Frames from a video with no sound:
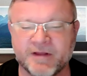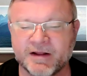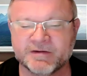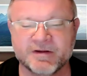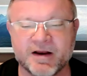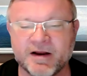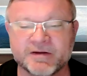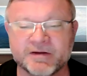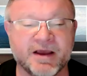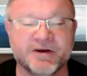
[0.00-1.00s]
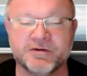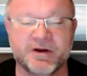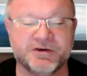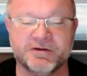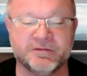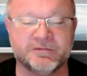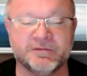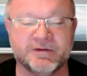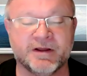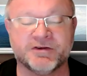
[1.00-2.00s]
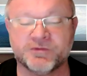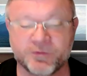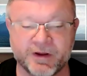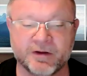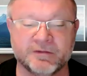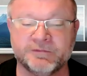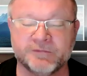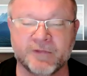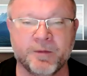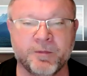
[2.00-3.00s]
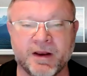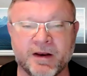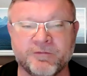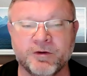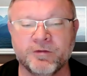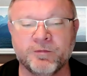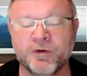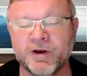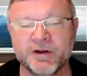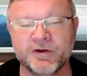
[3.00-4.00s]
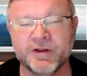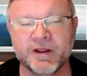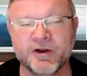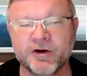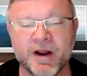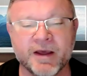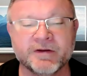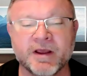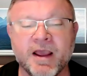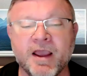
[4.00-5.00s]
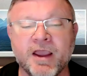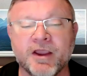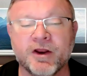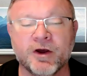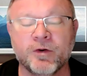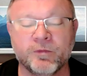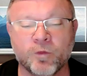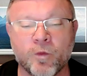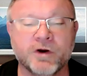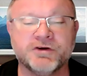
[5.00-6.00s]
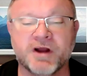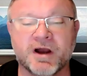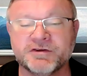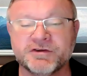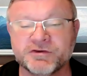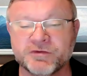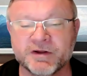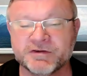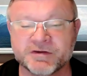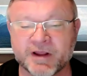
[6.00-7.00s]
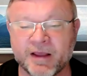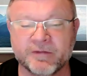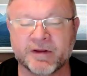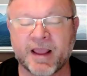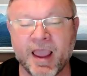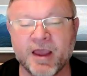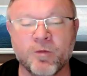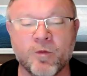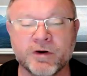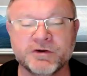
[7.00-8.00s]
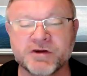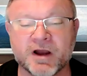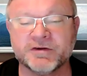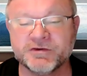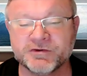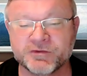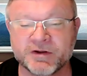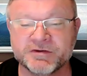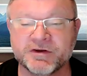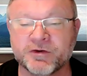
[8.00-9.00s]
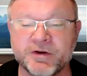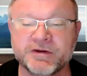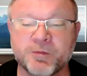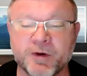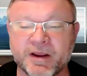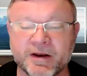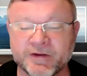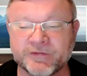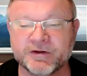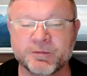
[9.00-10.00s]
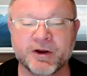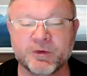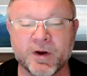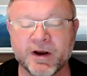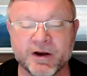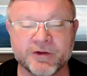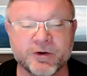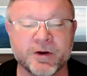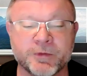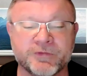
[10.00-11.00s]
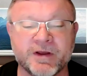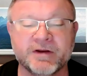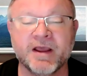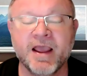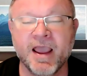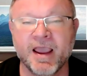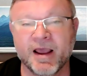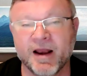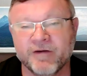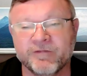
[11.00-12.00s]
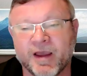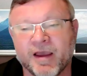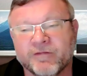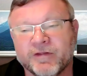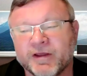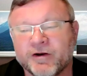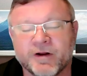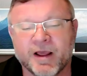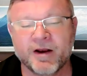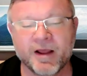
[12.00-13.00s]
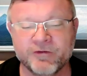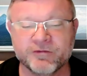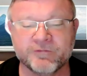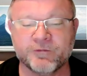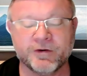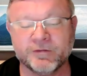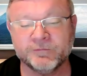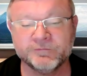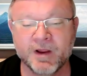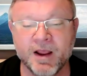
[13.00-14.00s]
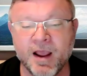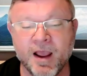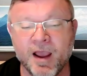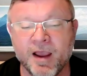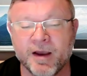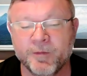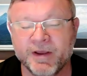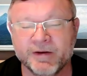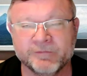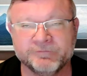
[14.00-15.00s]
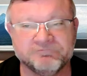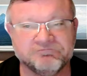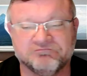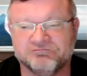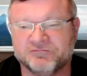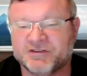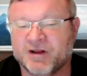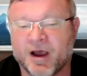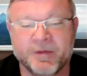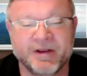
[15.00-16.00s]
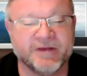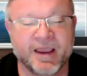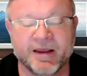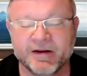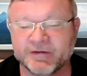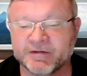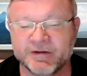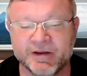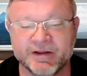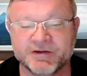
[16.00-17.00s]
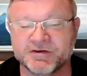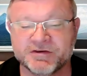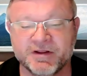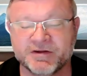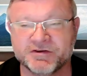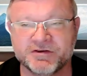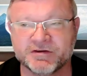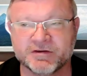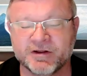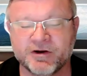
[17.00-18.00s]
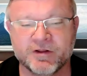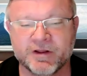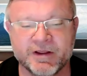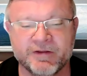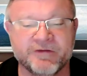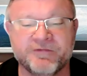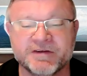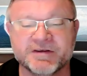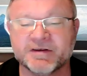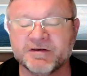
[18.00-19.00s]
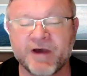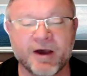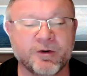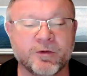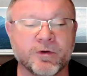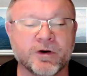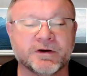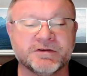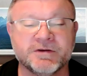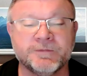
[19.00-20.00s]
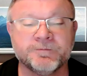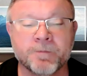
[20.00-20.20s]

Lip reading: That's not an exaggeration. That's real. I mean, if you put into the internet, worn shocks and struts, can worn shocks and struts increase braking distance by 20 to 30%? And have the internet answer it for you. I mean, it's not me saying it. It's just literally the physics of how it works.